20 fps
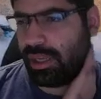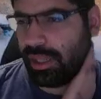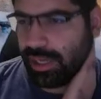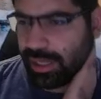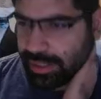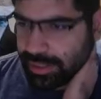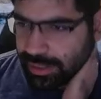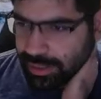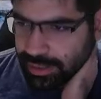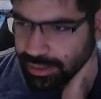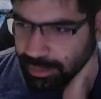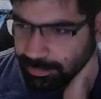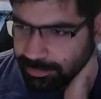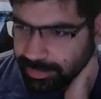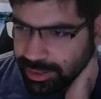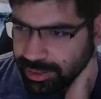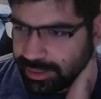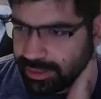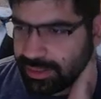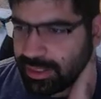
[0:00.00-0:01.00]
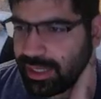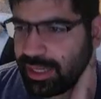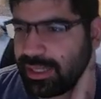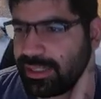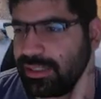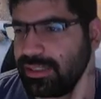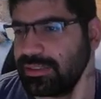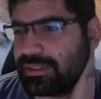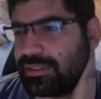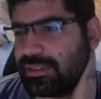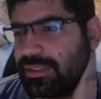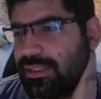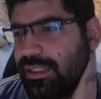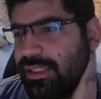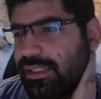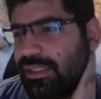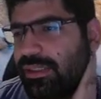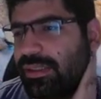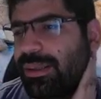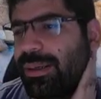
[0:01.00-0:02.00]
I did complete the
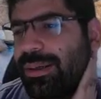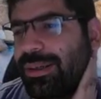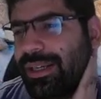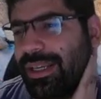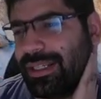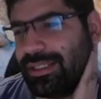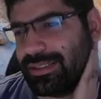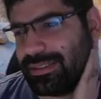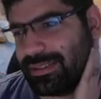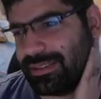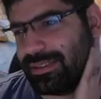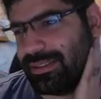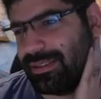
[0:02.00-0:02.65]
ISC. Oh, nice.